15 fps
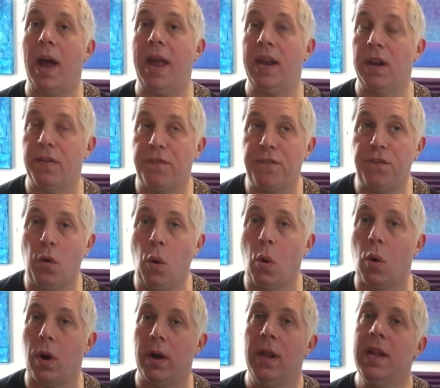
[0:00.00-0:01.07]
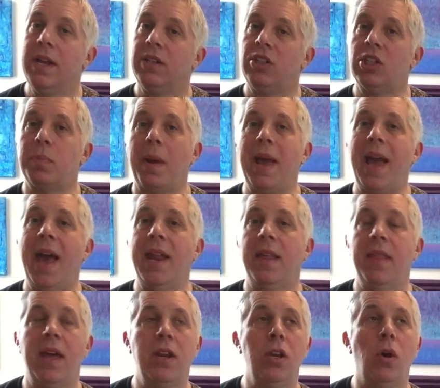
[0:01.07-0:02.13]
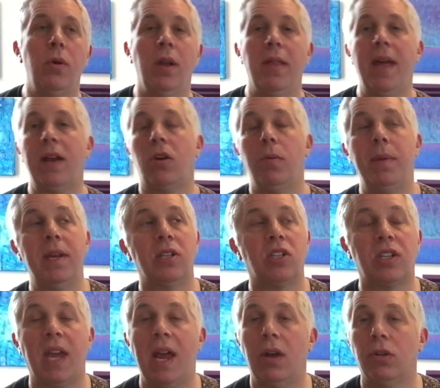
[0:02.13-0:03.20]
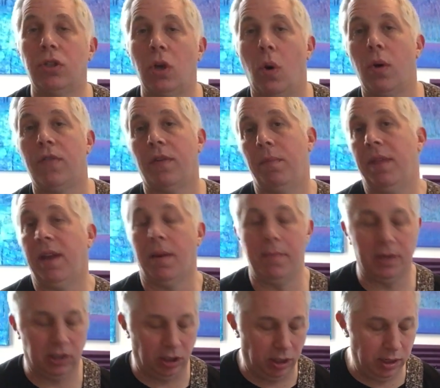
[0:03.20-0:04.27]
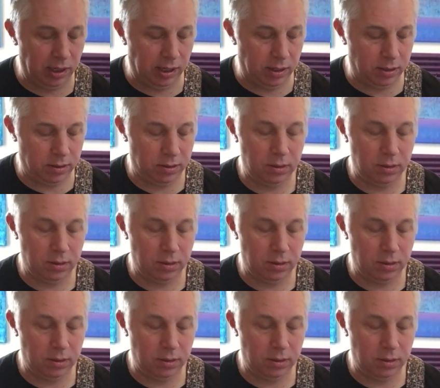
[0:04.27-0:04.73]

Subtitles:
I added a 4 just by adding that note. Now that could be a scale tone if I'm thinking Mixolydian.